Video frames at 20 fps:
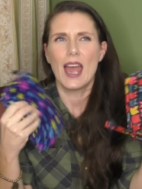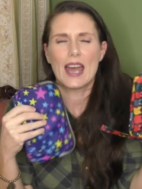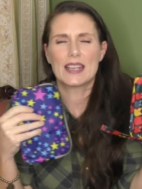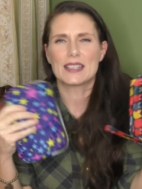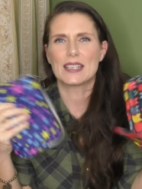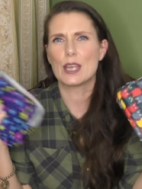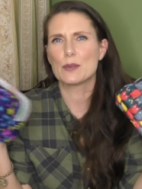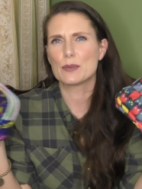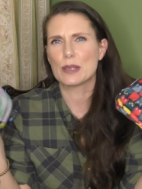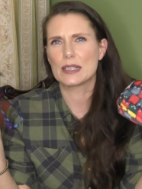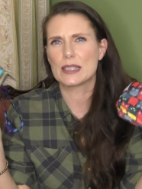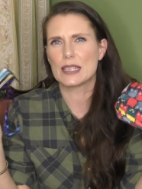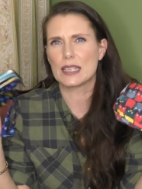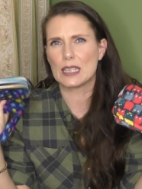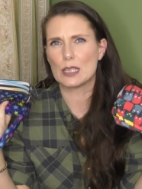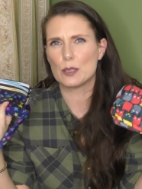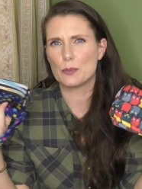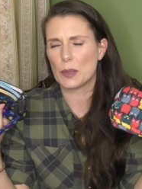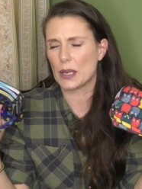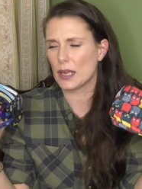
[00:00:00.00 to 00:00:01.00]
I typed into
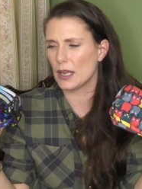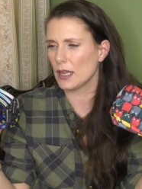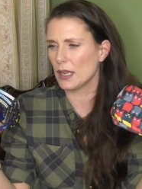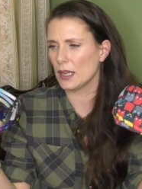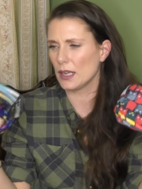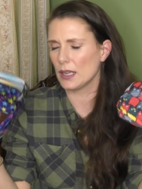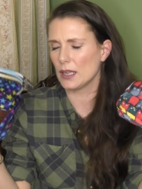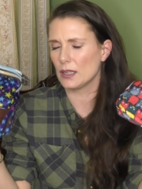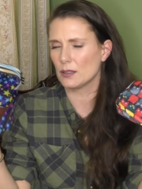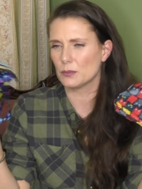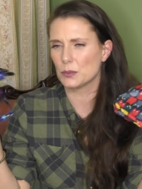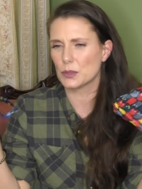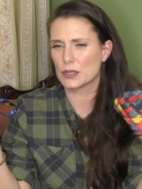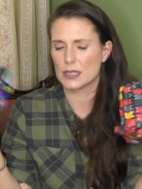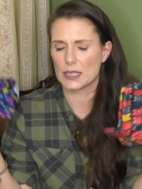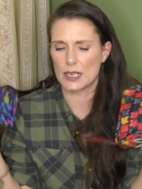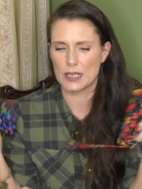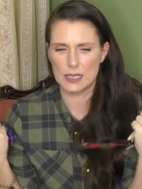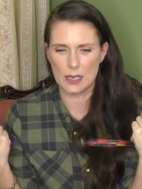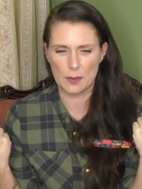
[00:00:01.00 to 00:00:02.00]
eBay, what
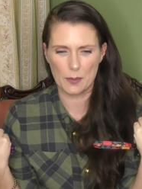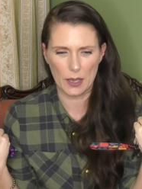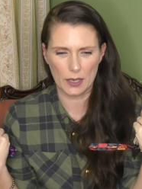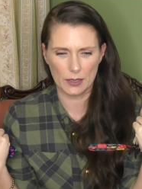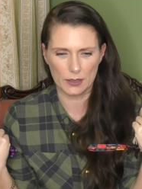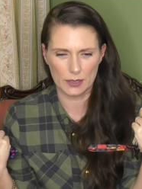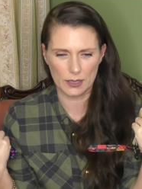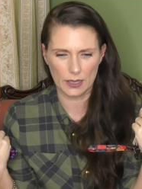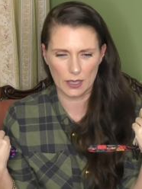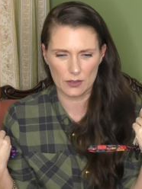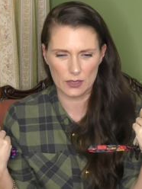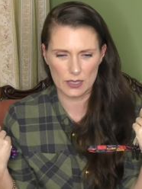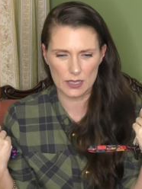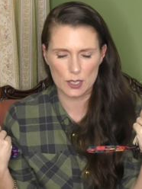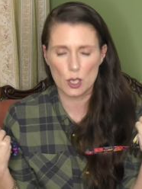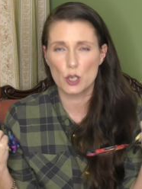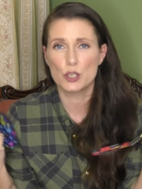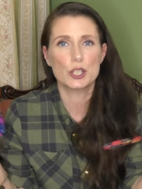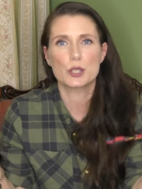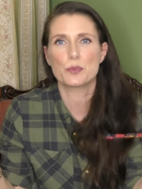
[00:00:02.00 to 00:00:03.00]
did I type in to get
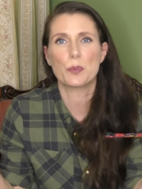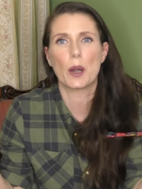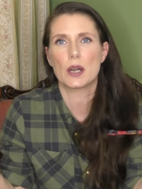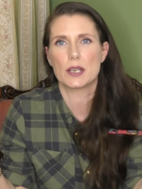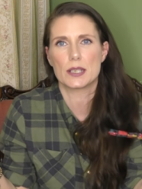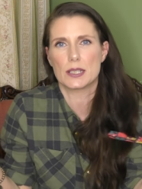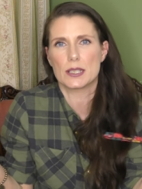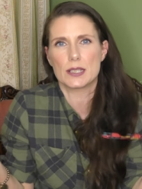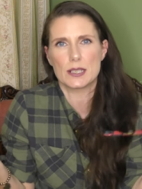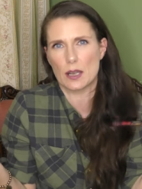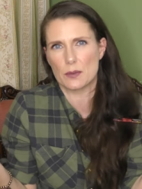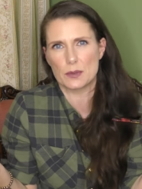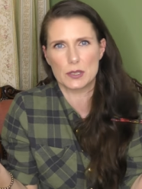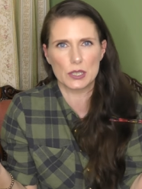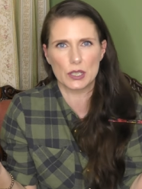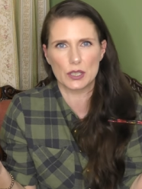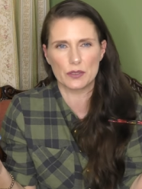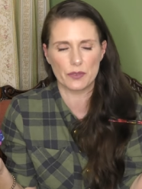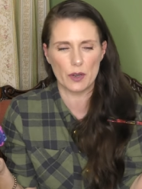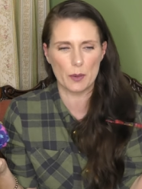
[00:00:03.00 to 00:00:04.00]
these? Just purses. I was
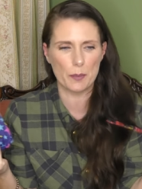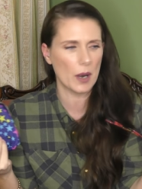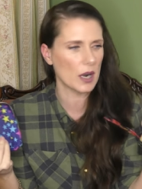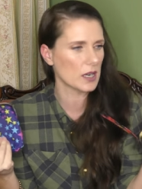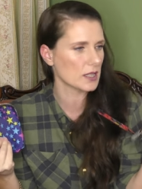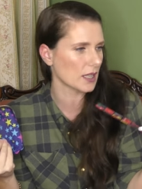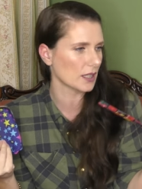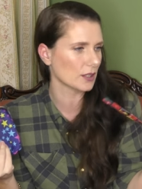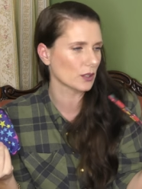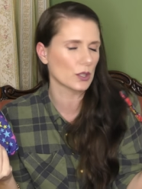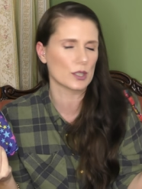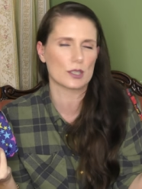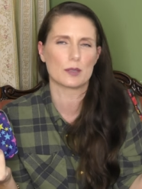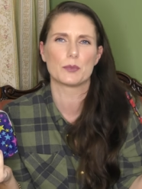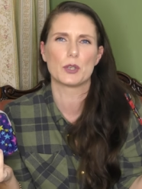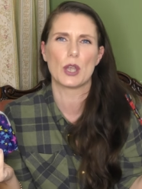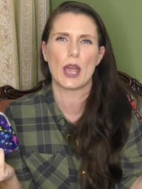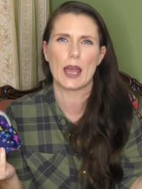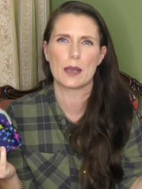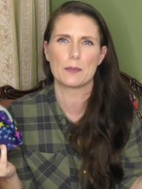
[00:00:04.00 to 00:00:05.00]
looking for a purse. i have got
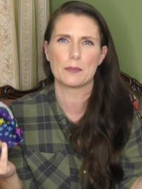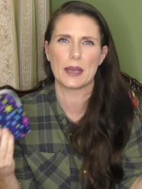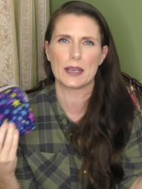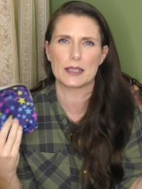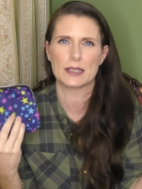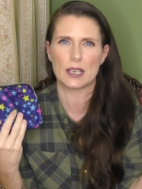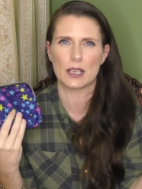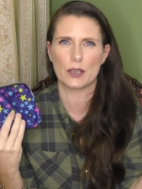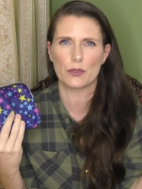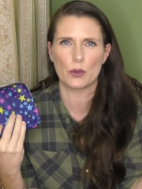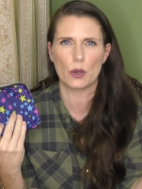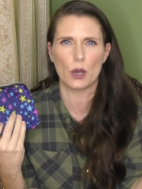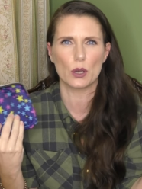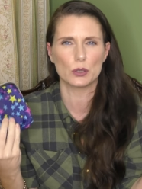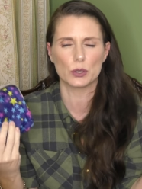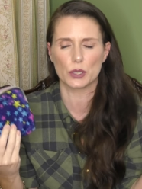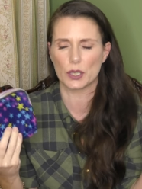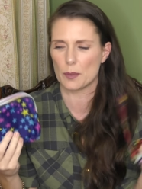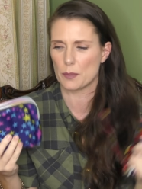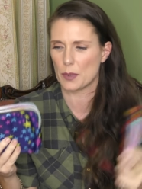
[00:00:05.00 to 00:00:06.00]
some new handbags and I thought
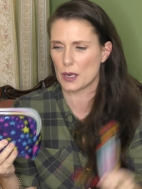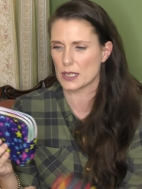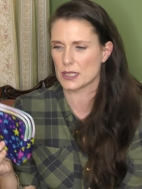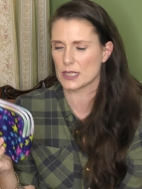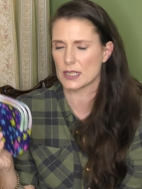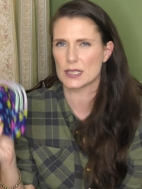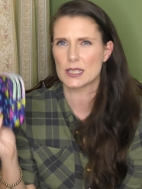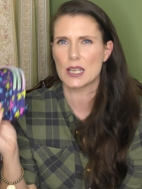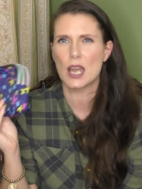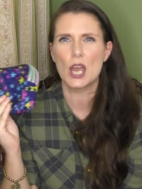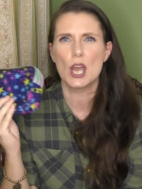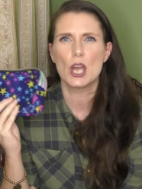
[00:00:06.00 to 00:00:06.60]
I'll look at purses.